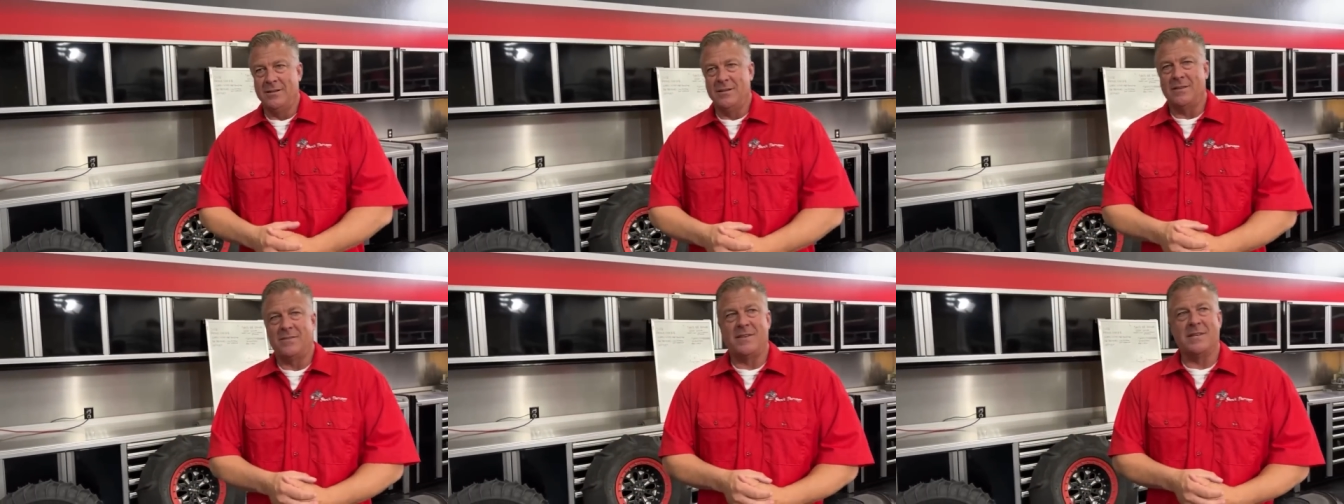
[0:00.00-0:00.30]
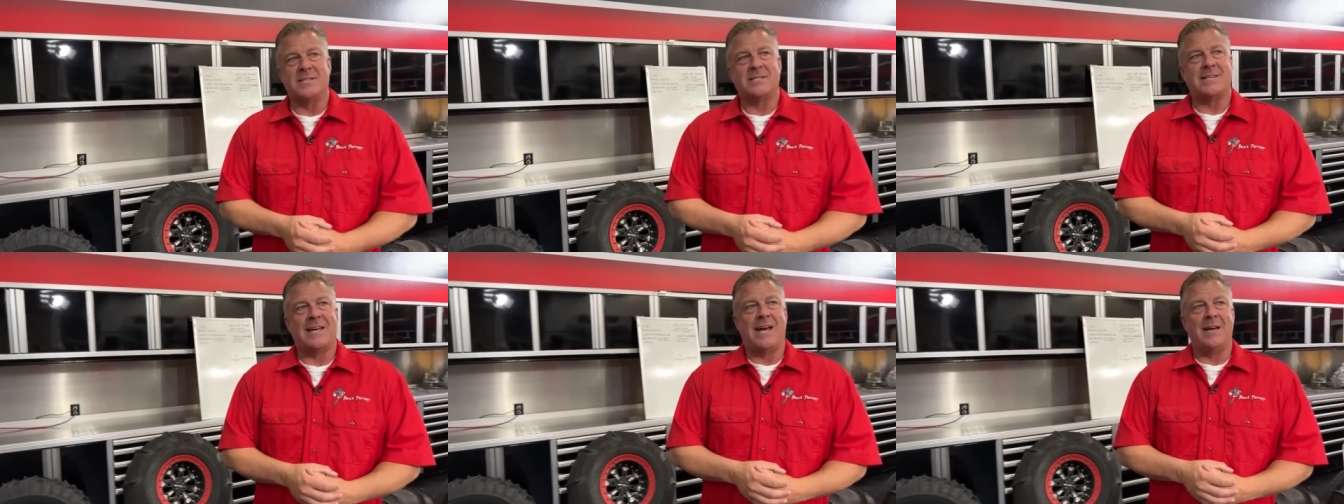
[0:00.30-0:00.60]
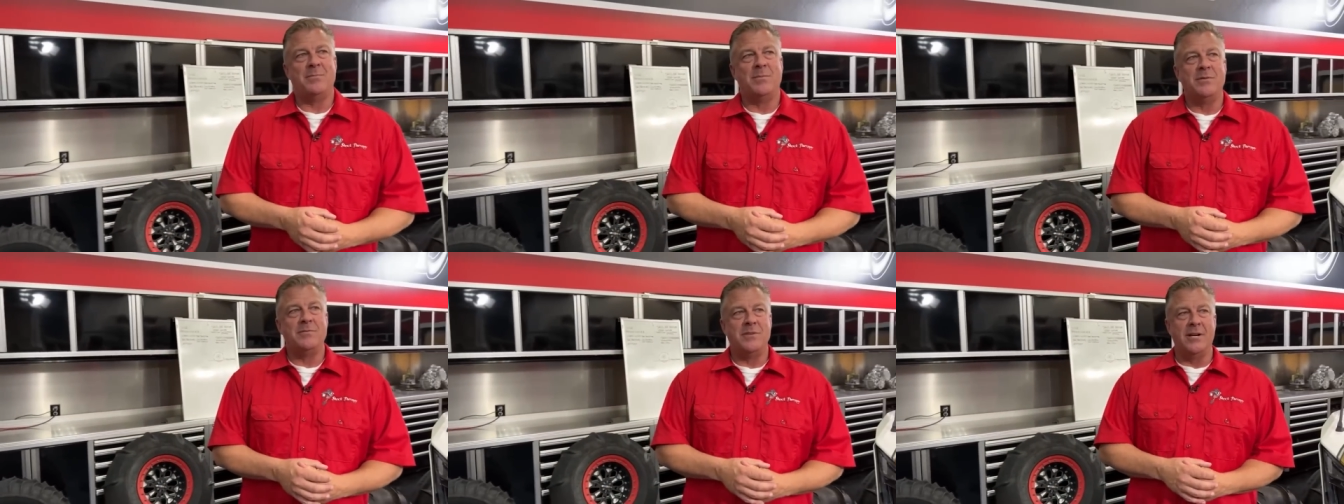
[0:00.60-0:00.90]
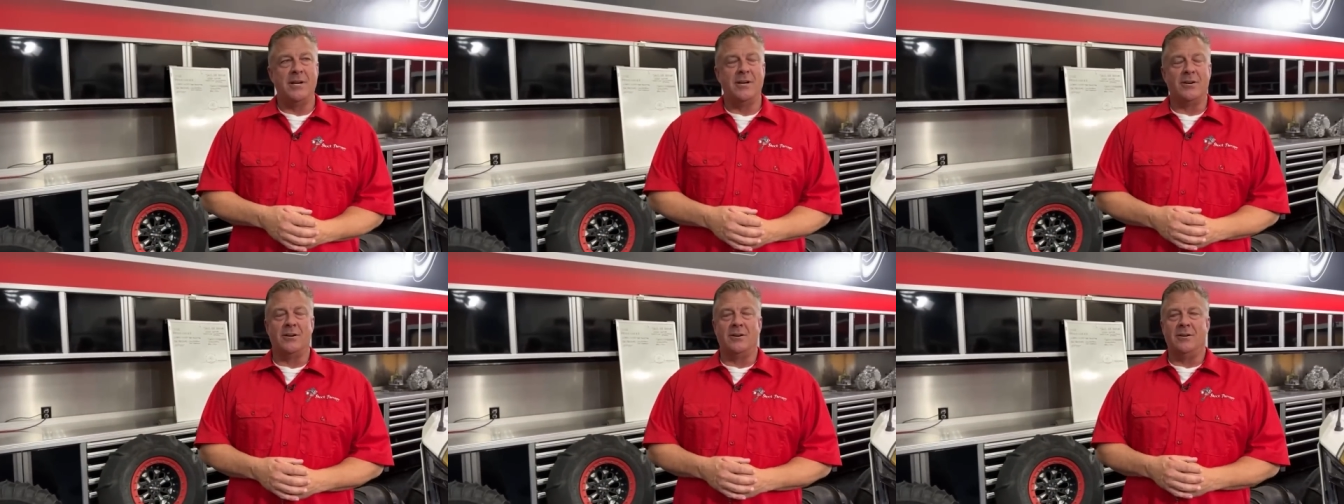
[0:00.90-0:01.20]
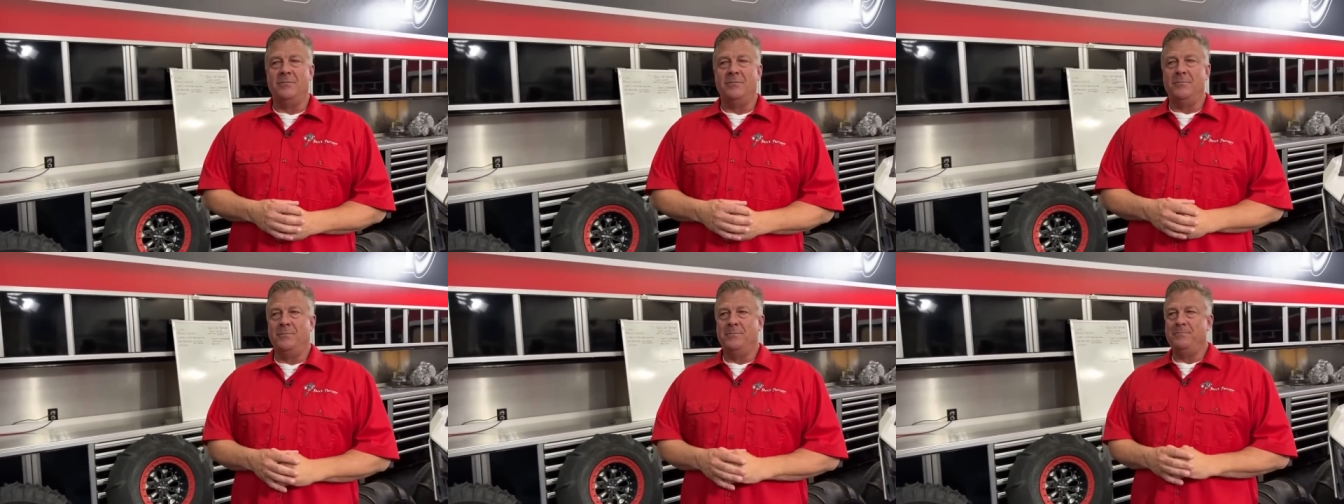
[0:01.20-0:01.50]
that this time of
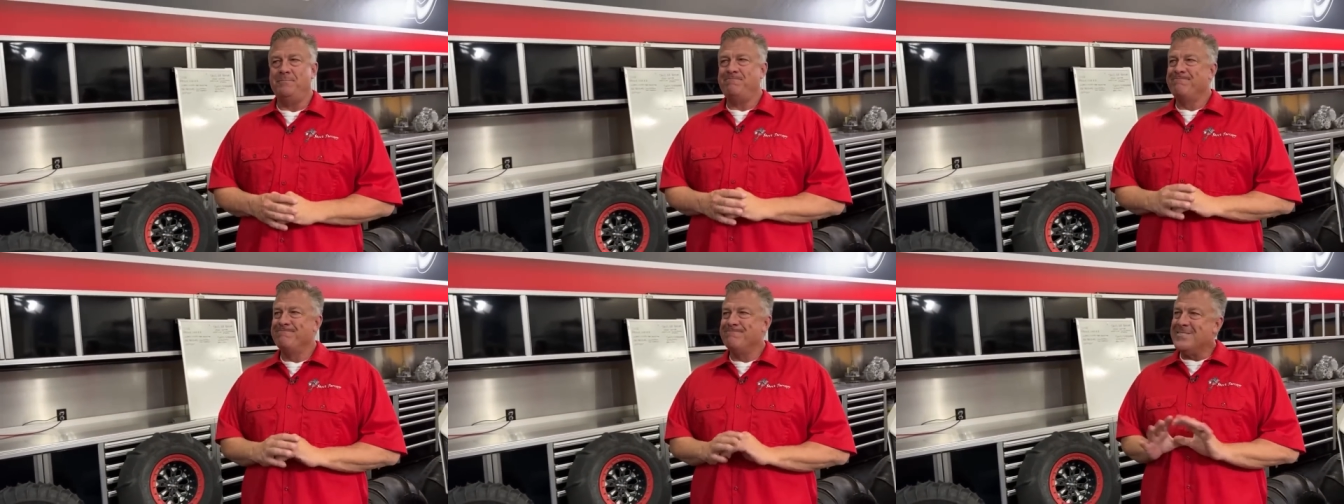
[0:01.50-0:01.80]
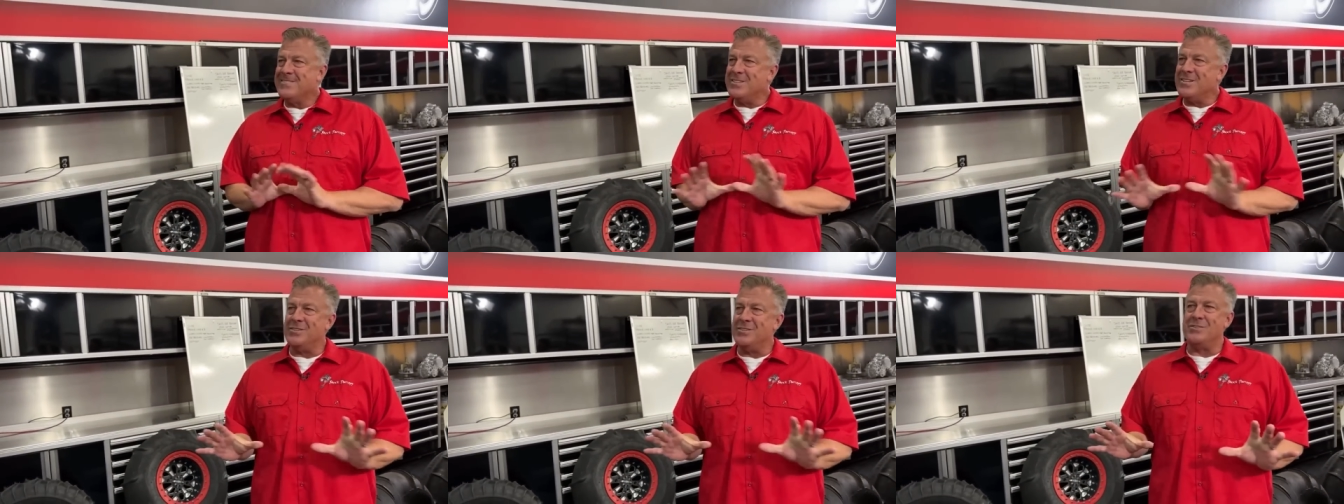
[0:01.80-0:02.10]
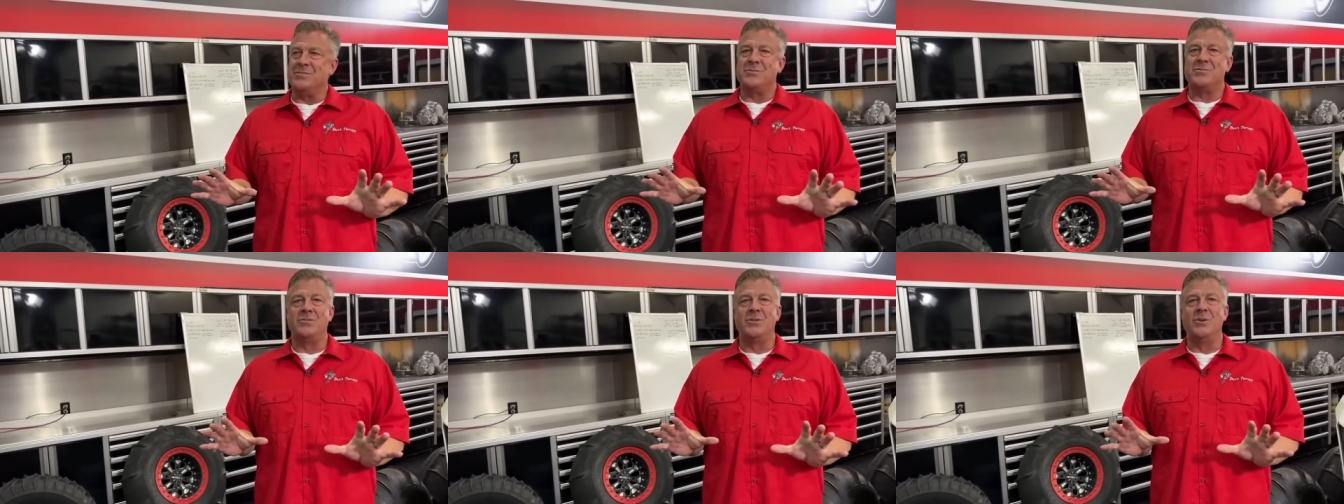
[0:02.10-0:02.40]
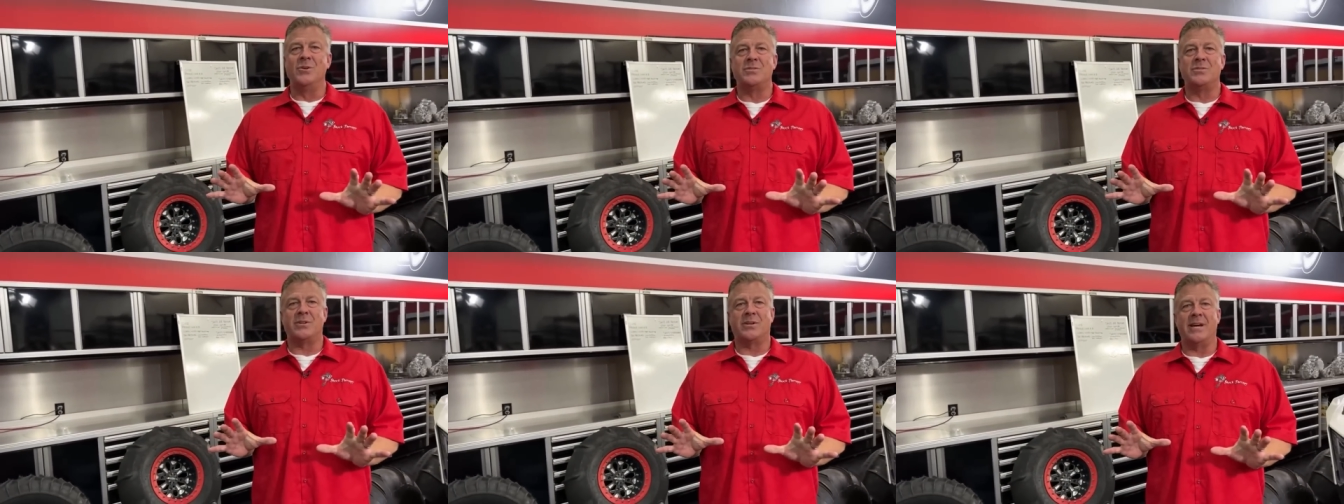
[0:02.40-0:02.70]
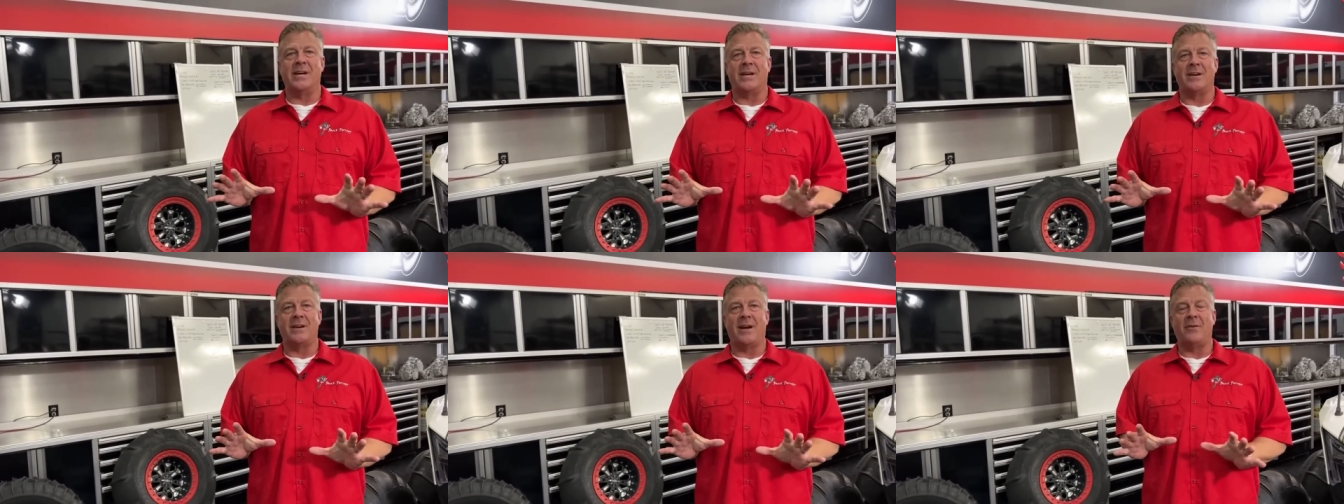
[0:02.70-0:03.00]
year, dunes are
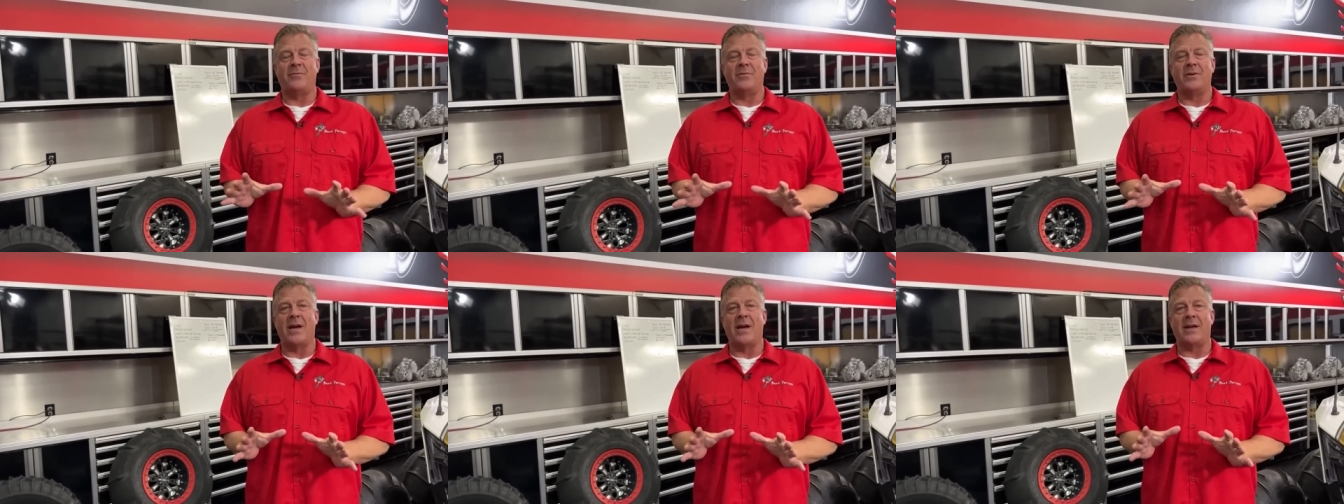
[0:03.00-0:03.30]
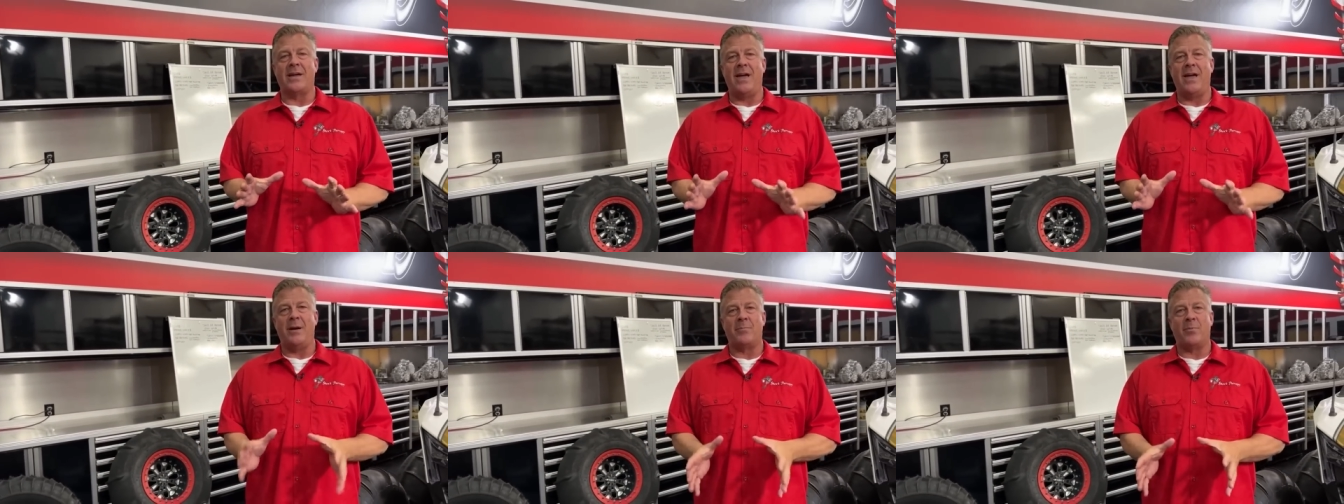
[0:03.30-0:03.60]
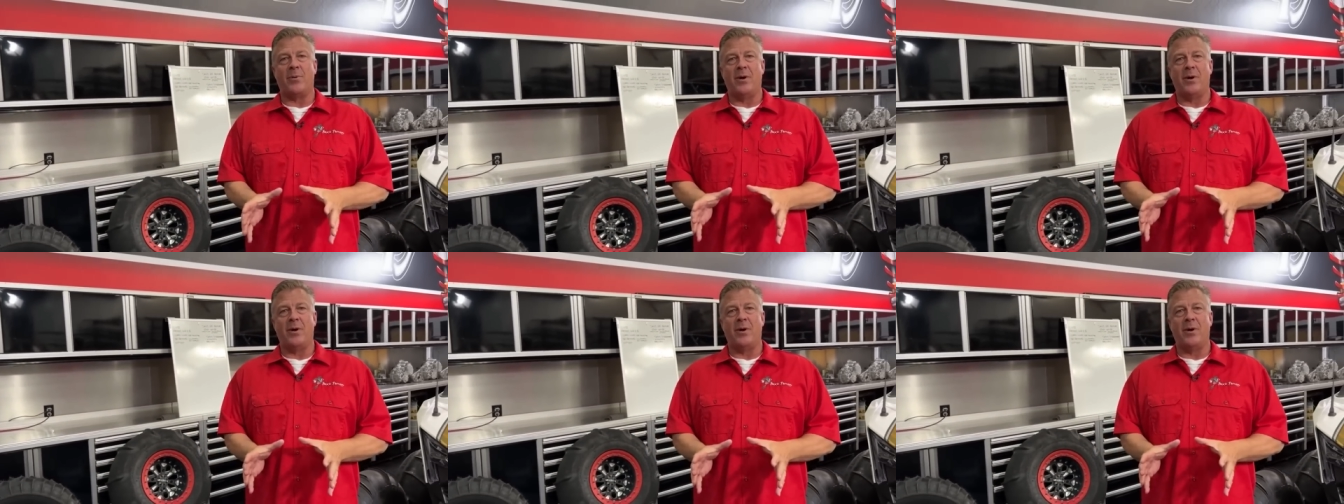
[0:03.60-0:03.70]
kicking off. We got Camp